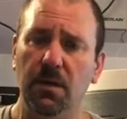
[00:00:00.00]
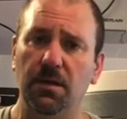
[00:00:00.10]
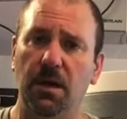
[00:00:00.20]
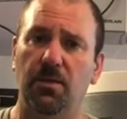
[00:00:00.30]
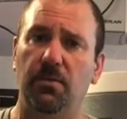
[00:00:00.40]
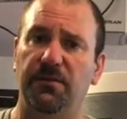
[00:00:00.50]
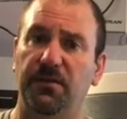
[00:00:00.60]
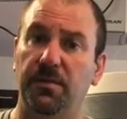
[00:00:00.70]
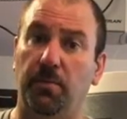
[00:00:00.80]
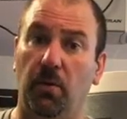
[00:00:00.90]
Another one for
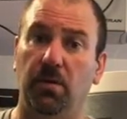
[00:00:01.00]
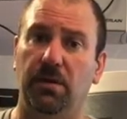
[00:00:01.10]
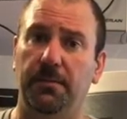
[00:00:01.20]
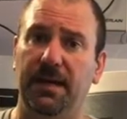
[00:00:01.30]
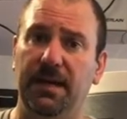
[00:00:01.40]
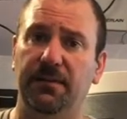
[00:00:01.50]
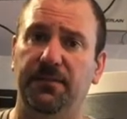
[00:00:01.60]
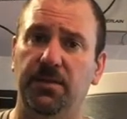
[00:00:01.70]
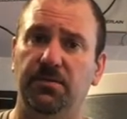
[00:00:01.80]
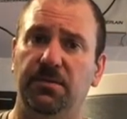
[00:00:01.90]
the boil in a bag,
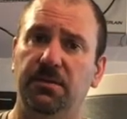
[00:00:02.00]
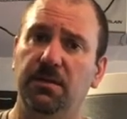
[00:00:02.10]
folks.